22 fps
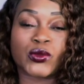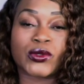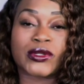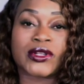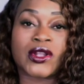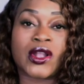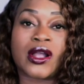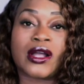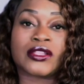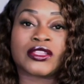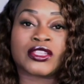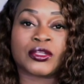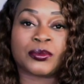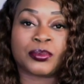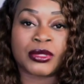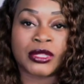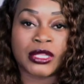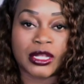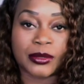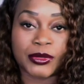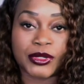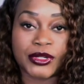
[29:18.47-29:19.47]
called the
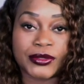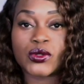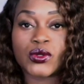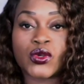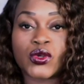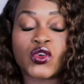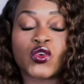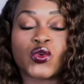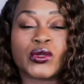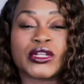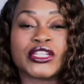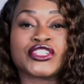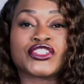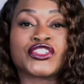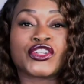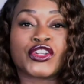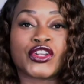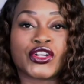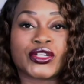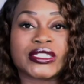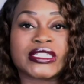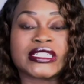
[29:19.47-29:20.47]
plumber, who in
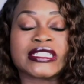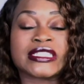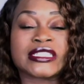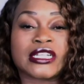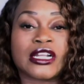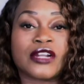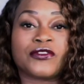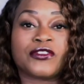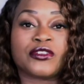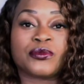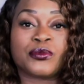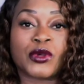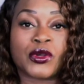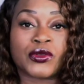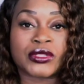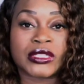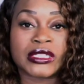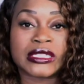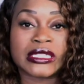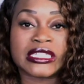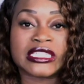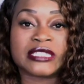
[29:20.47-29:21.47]
turn discovered both
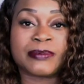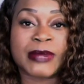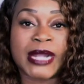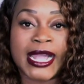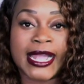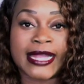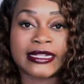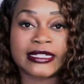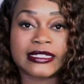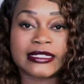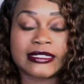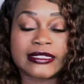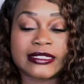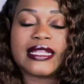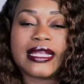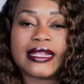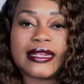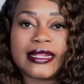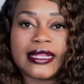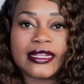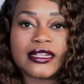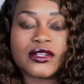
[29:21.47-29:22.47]
of these bodies.
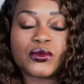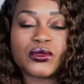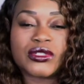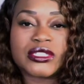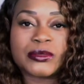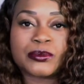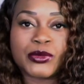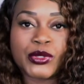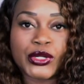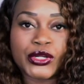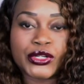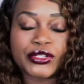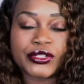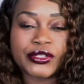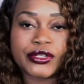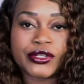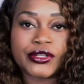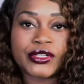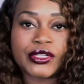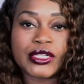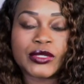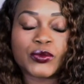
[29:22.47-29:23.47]
Netta was
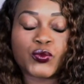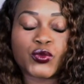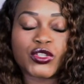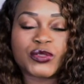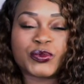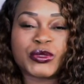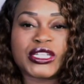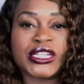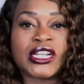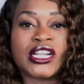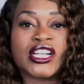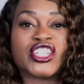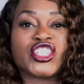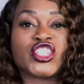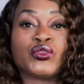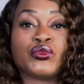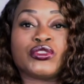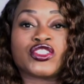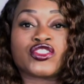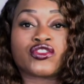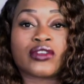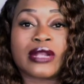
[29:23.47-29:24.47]
murdered because she
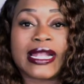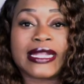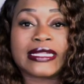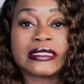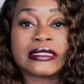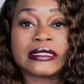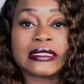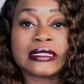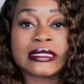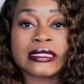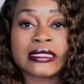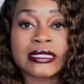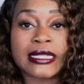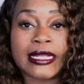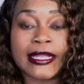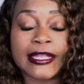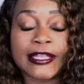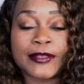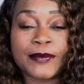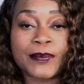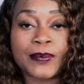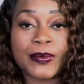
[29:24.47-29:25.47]
was trying to
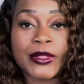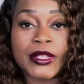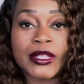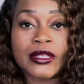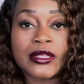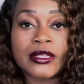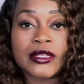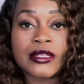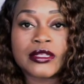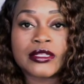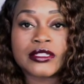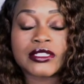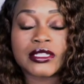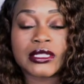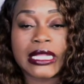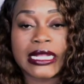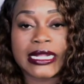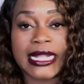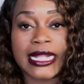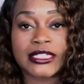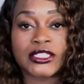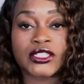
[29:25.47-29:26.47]
escape. So
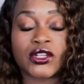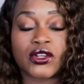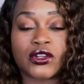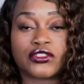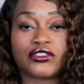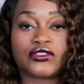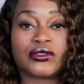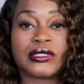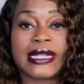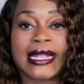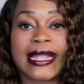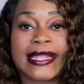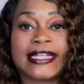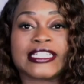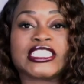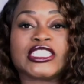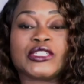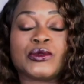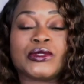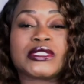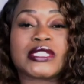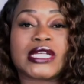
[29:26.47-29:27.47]
like I told you guys,
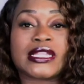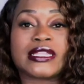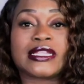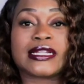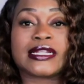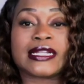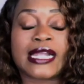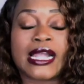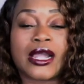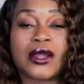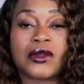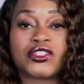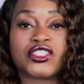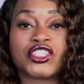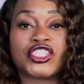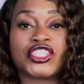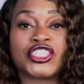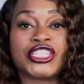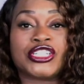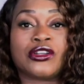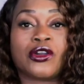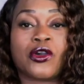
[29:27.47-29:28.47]
she was on the couch and
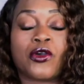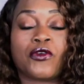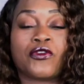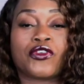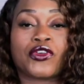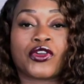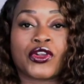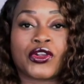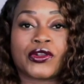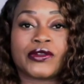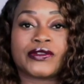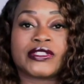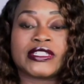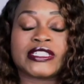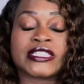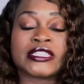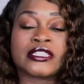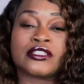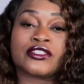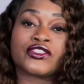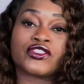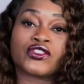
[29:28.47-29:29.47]
she overheard the
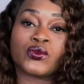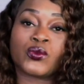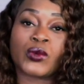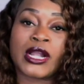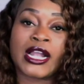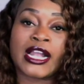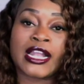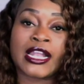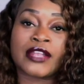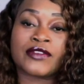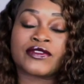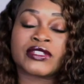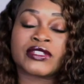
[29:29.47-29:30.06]
sister wives